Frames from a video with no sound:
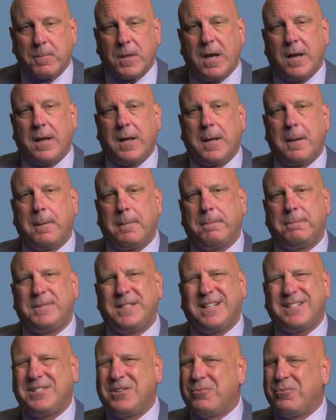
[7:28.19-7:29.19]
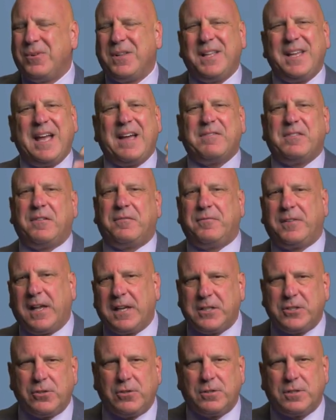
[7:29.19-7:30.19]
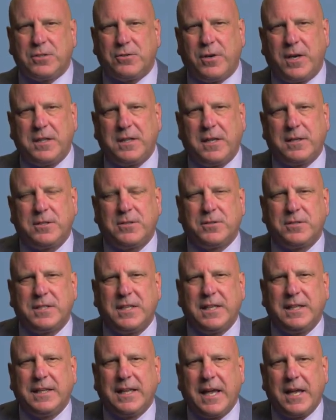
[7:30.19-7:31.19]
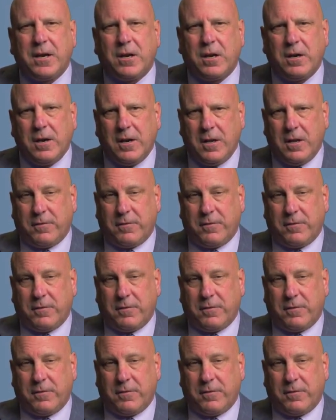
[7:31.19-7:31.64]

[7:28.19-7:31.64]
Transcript: Doesn't really have the flexural strength as you'll see later